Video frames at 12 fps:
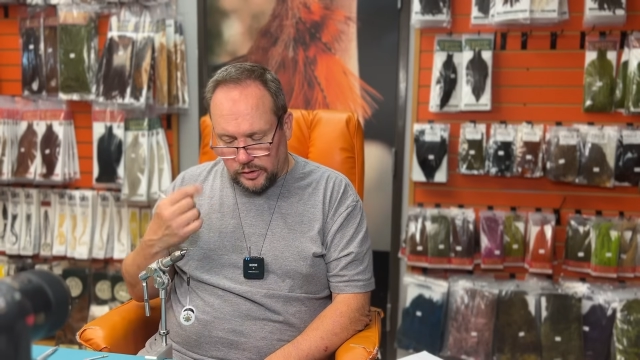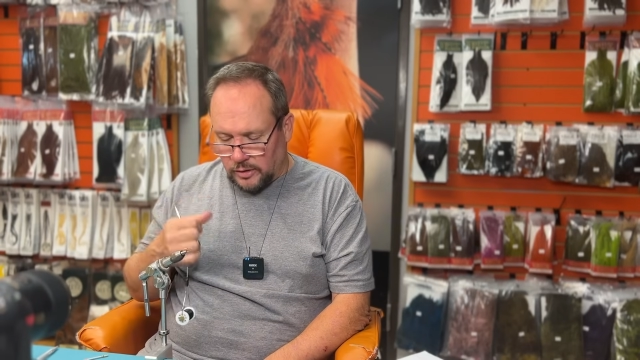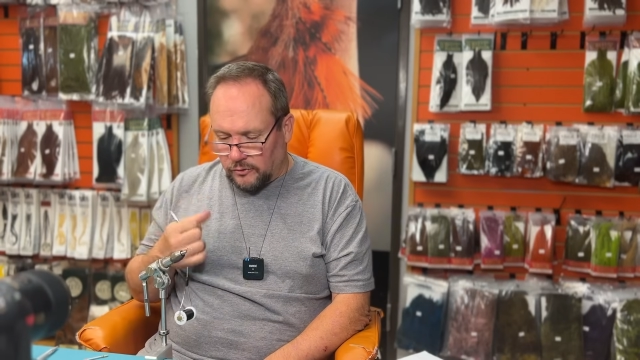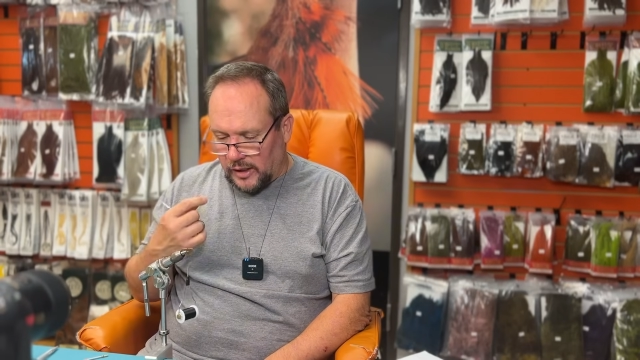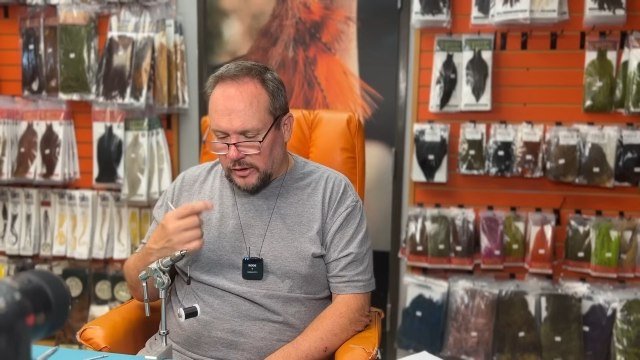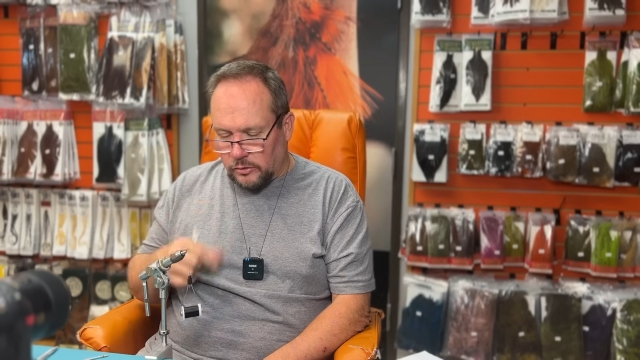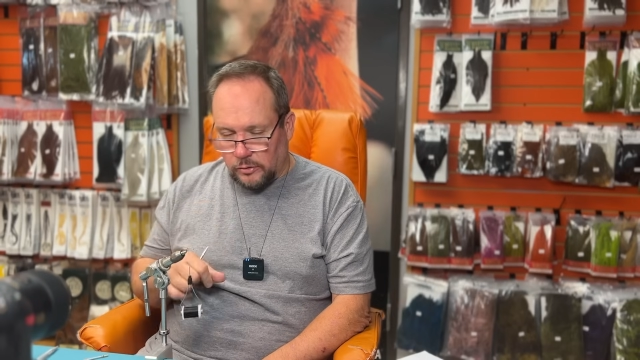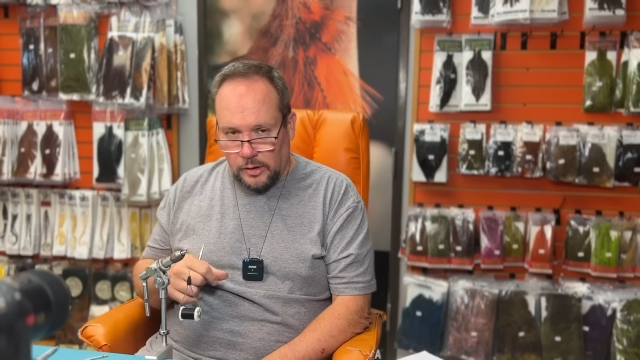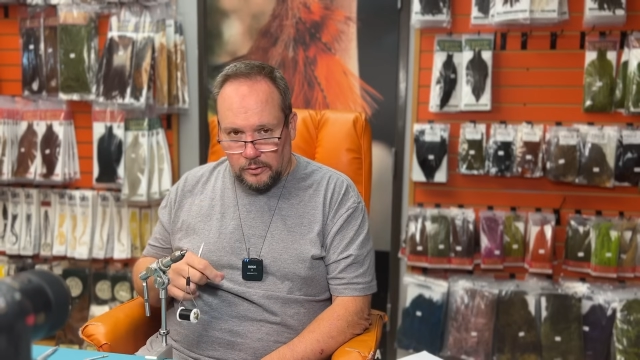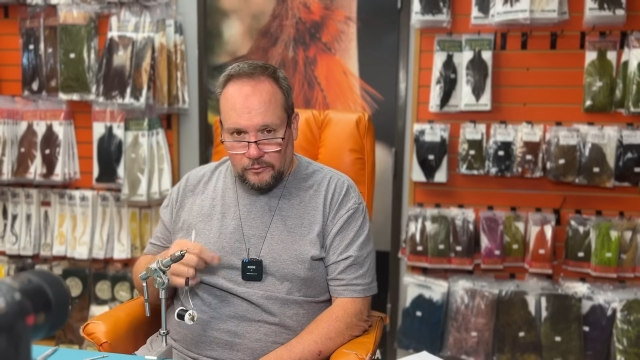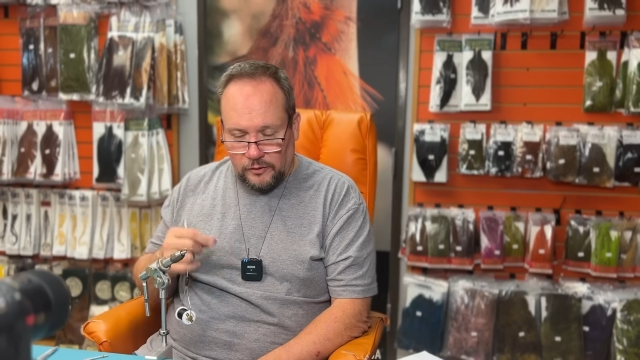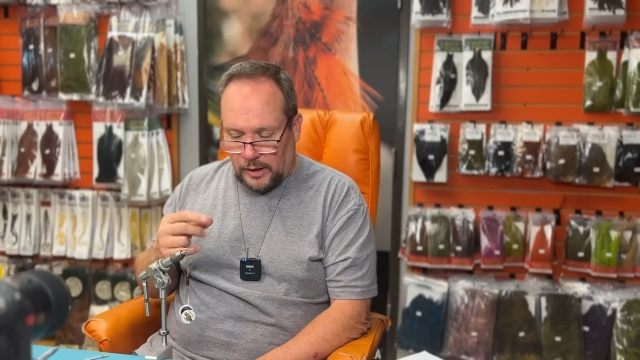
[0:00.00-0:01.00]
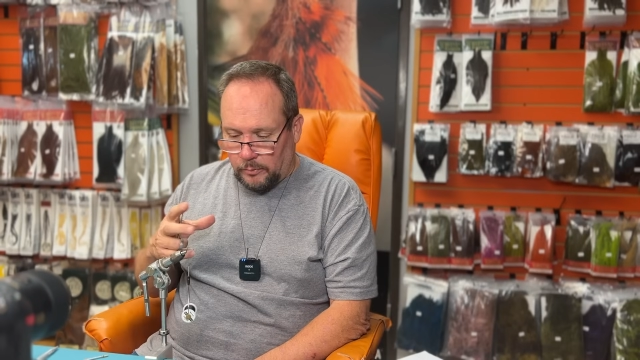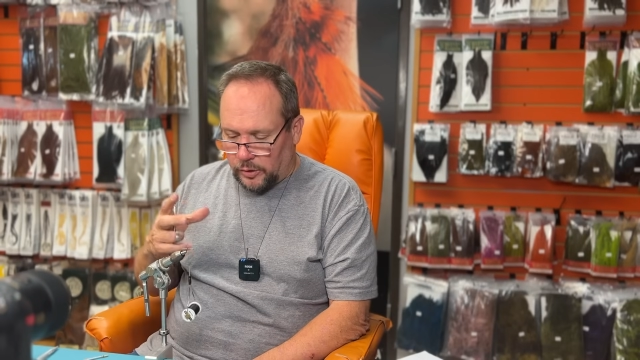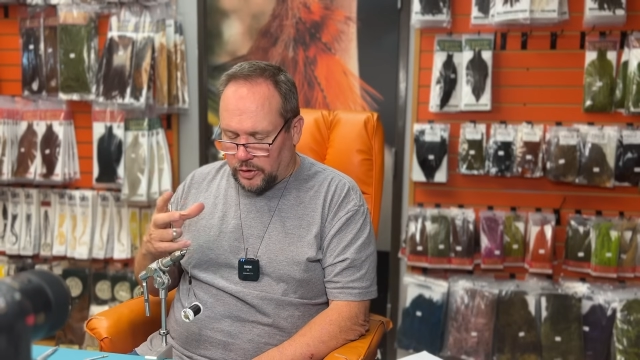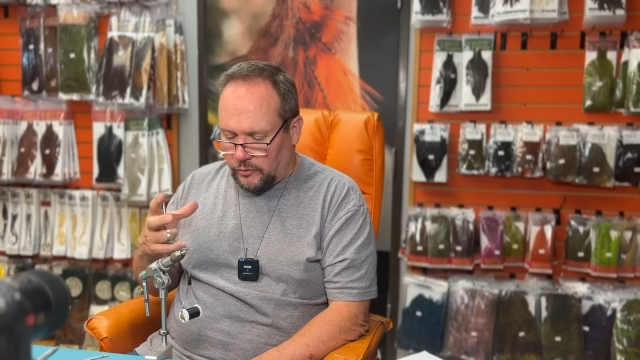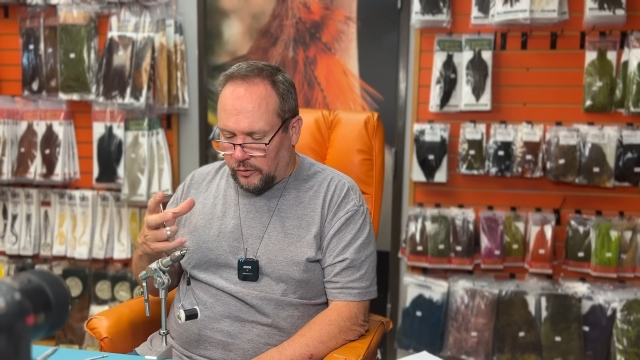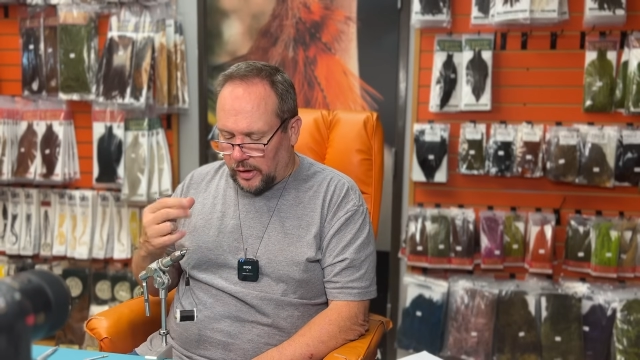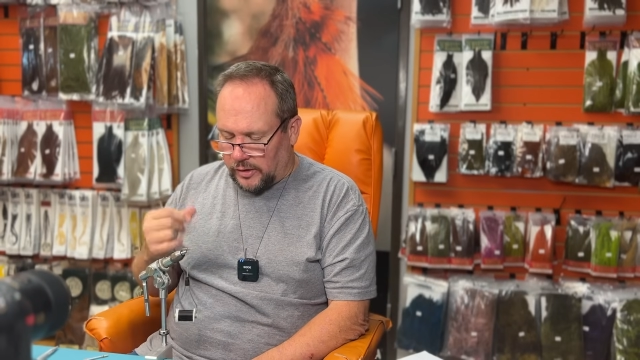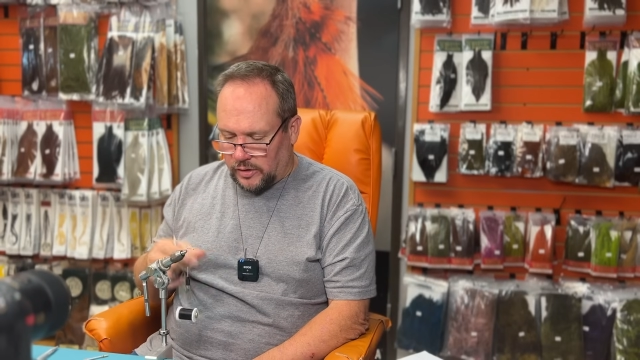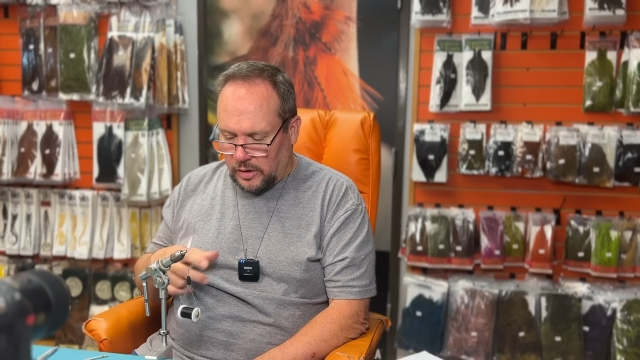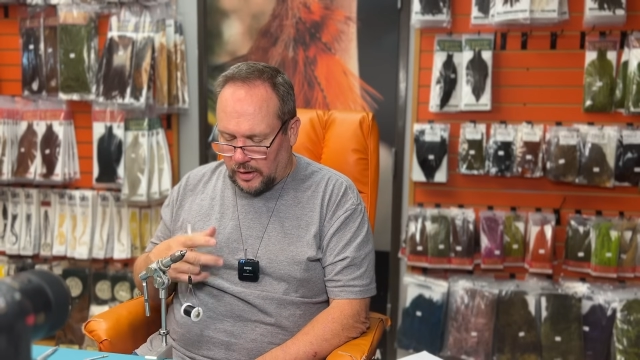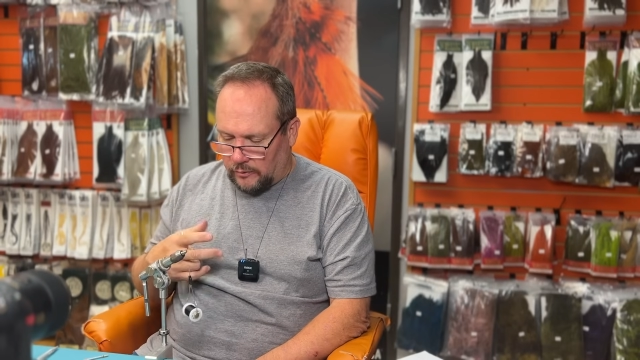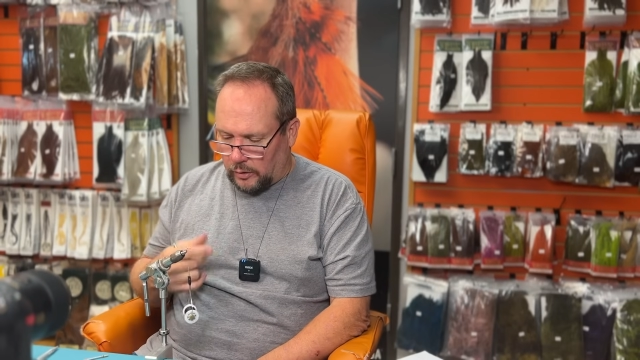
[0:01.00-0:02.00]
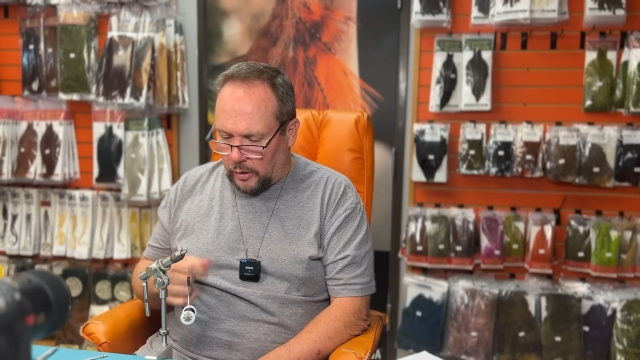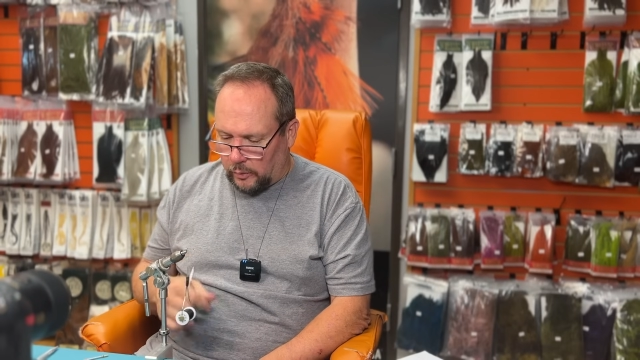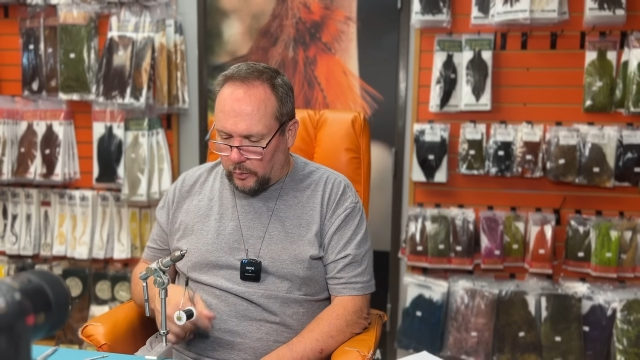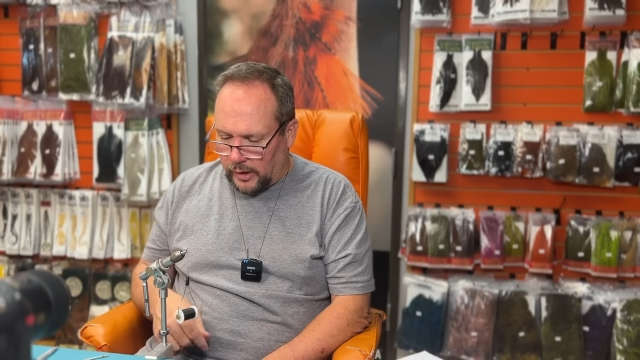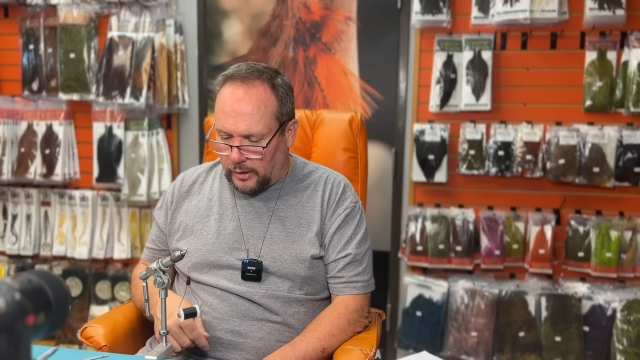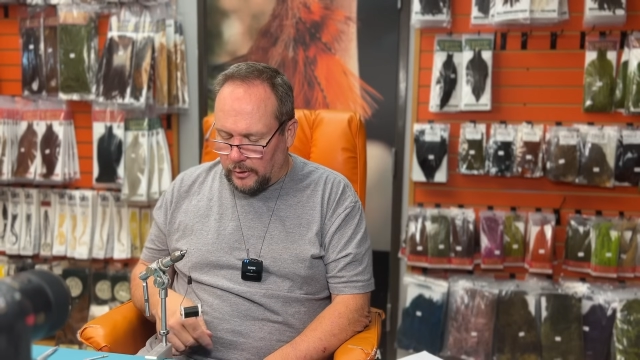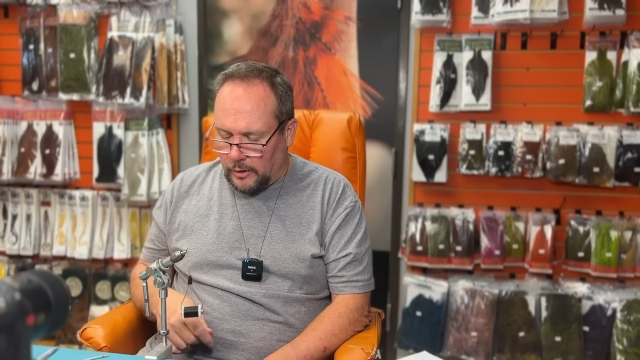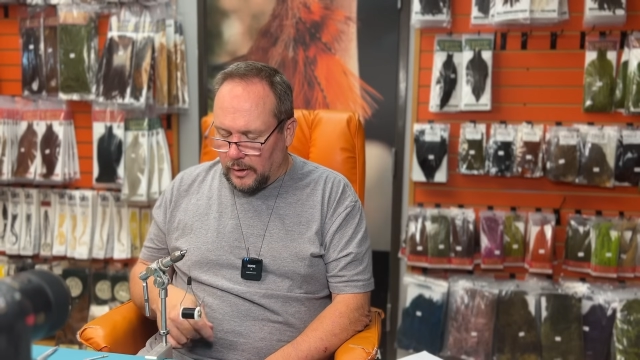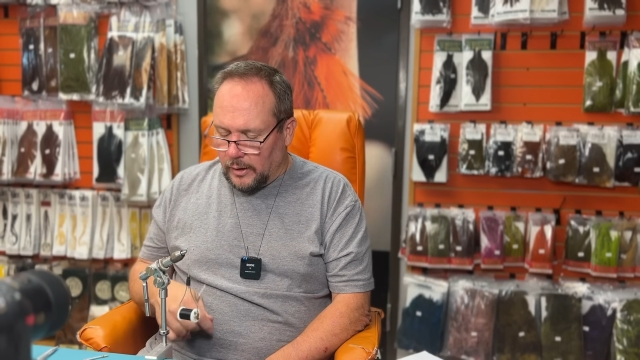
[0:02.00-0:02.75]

sink faster than fat, bushy flies that have a lot of weight.